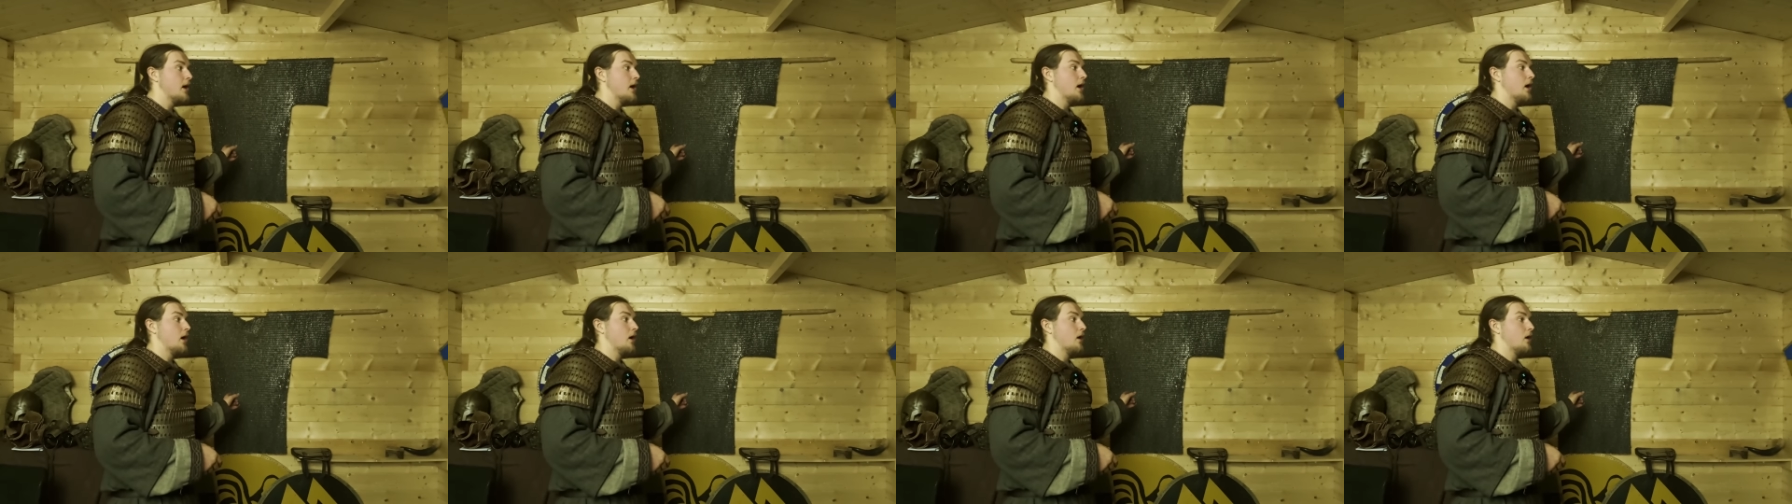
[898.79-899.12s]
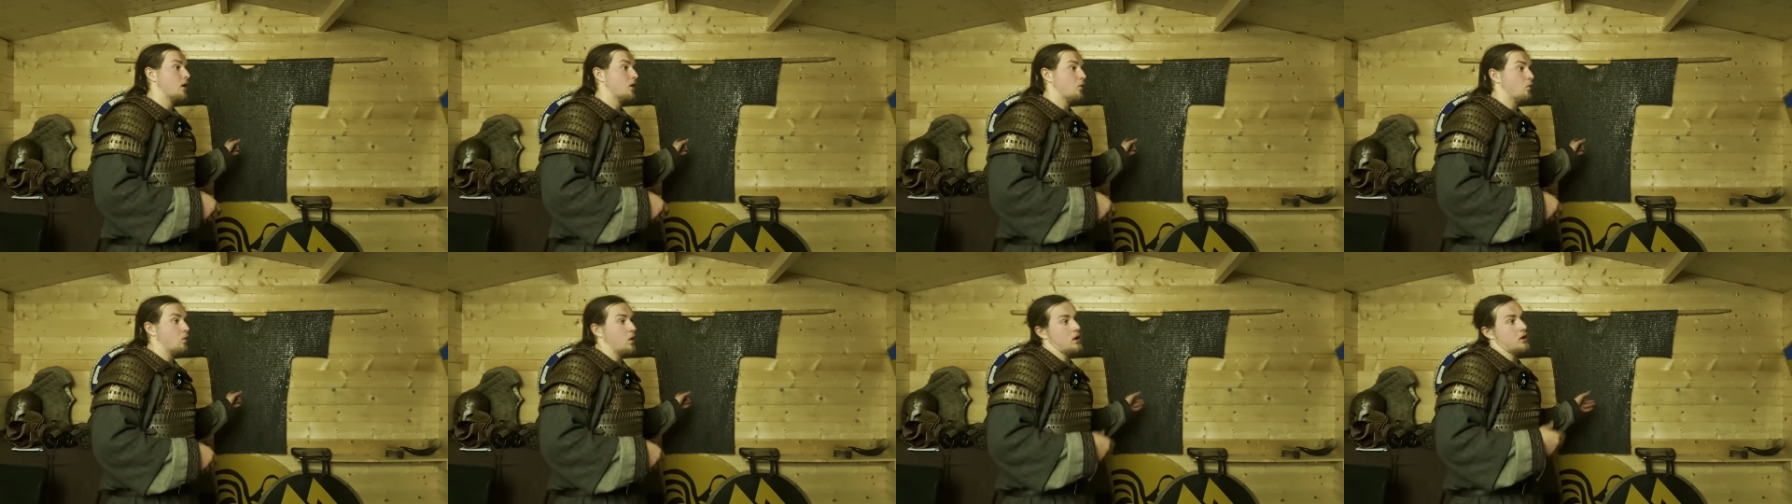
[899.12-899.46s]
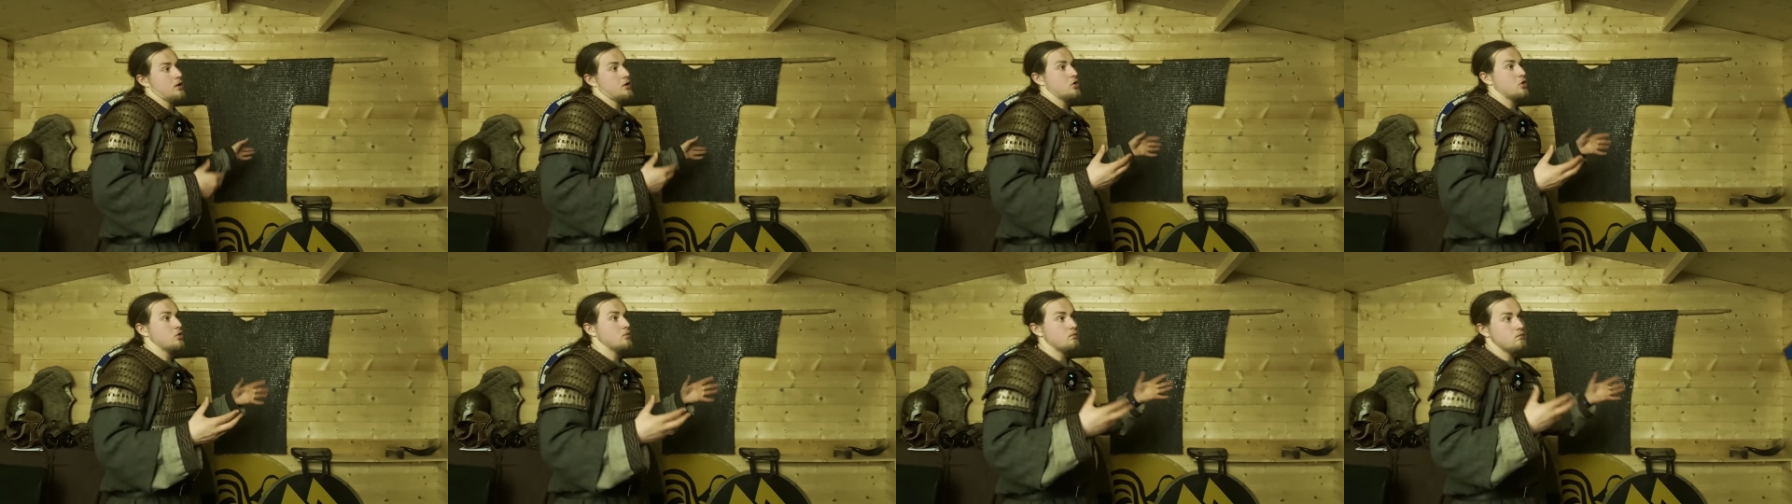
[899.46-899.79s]
well,
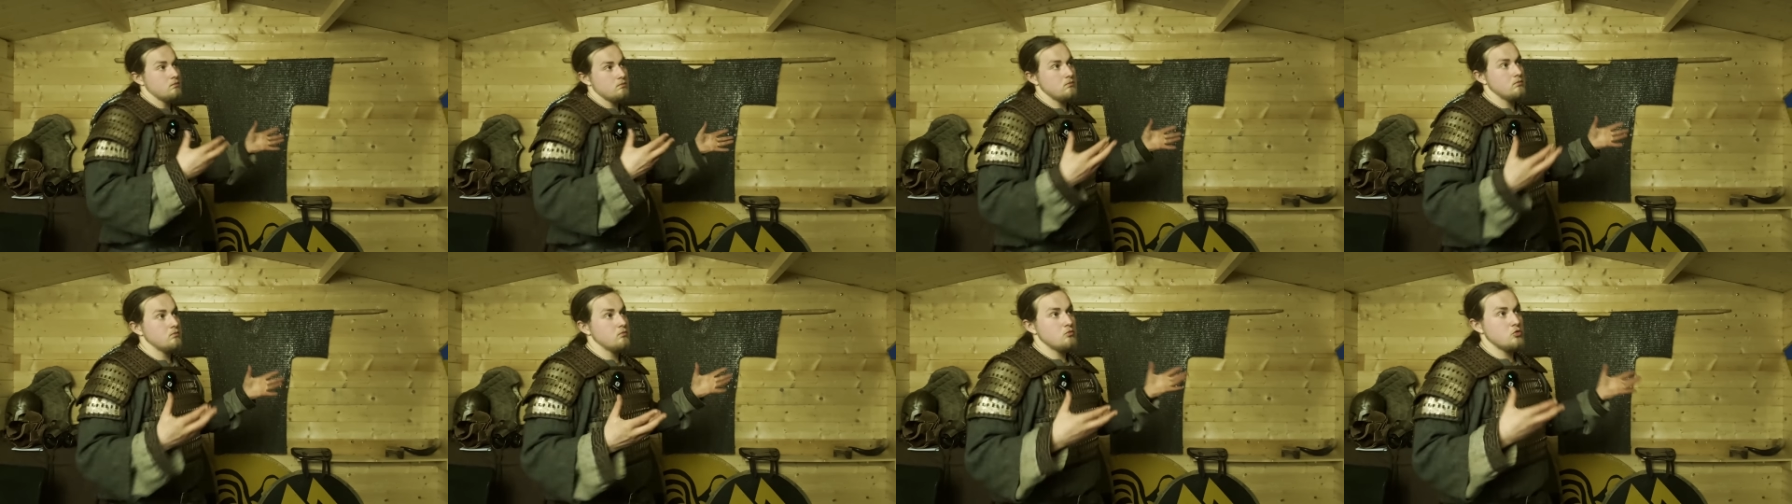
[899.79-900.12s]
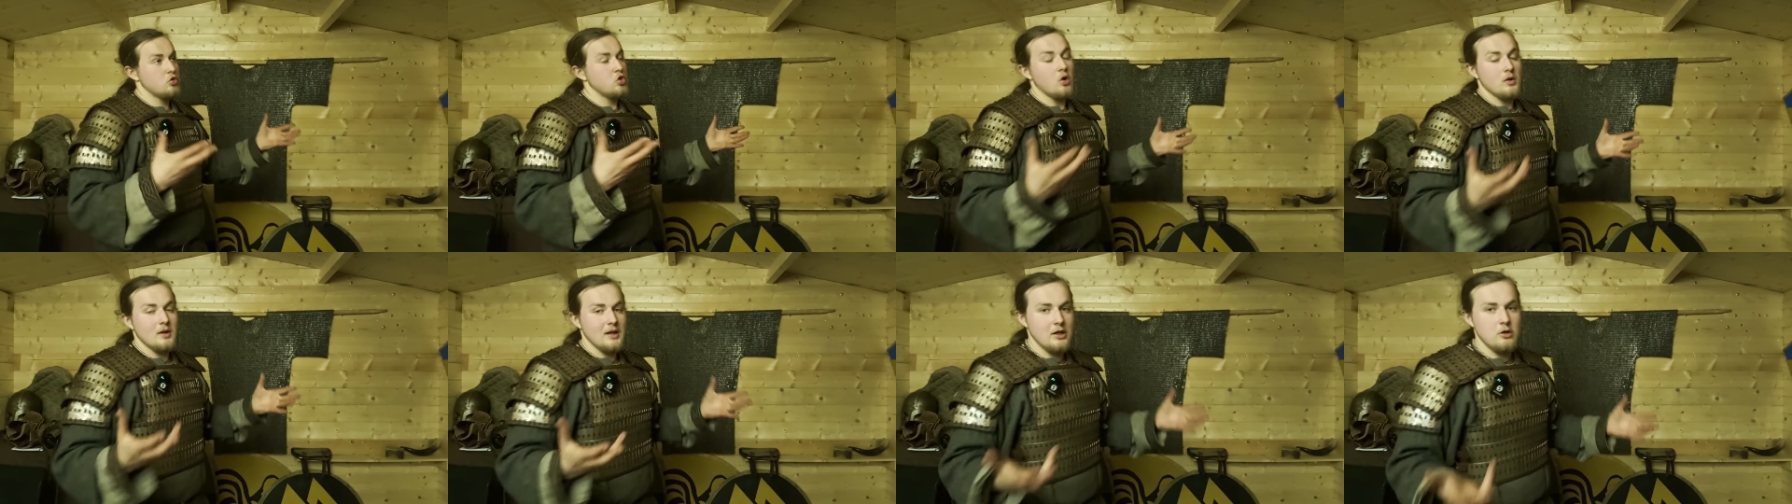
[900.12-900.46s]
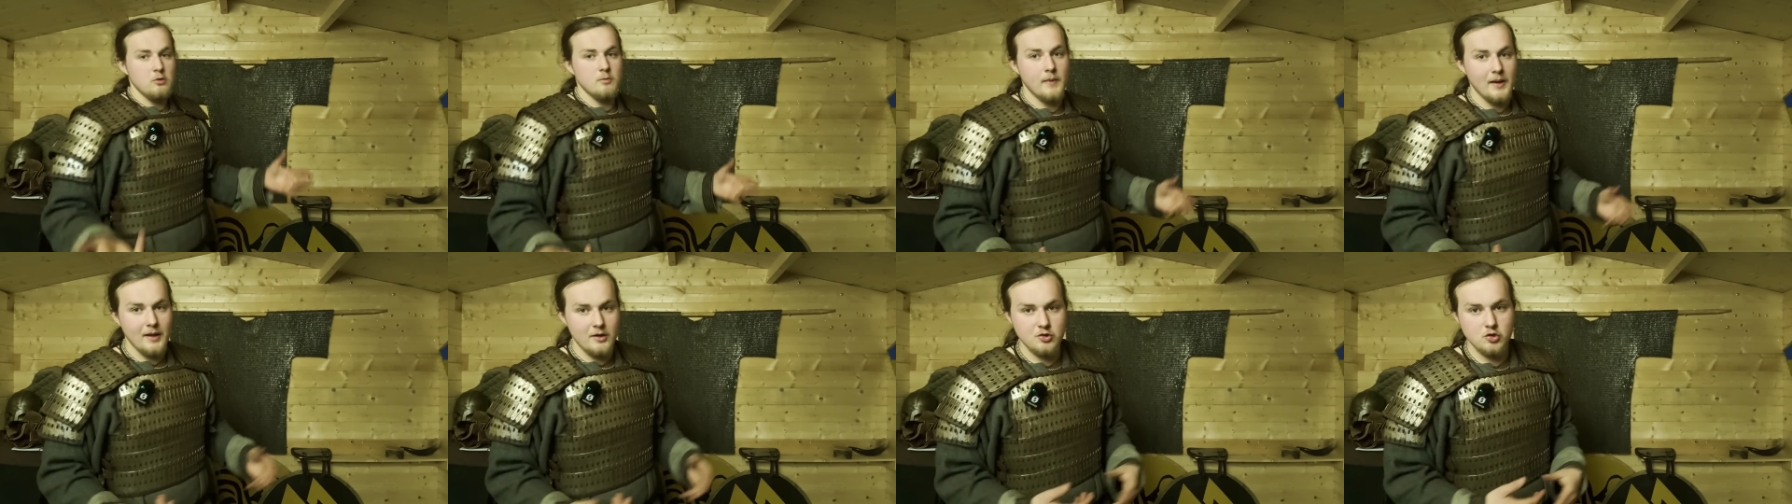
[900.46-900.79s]
you don't need to
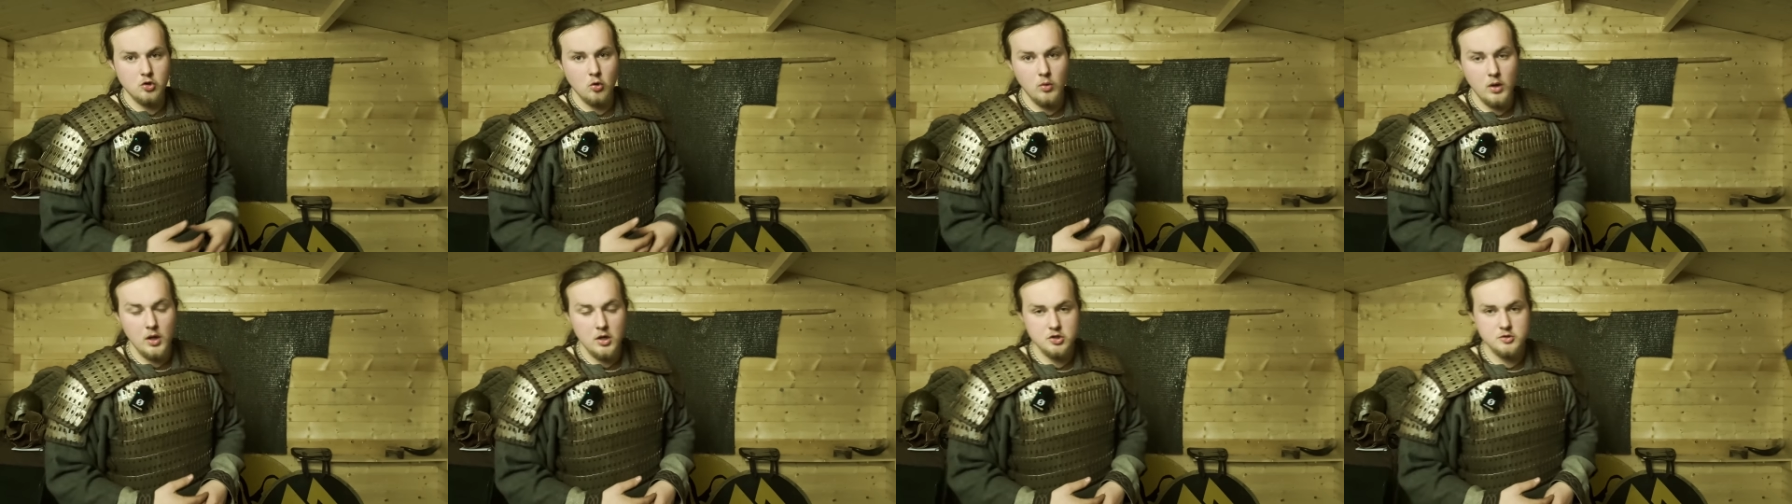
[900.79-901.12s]
make so large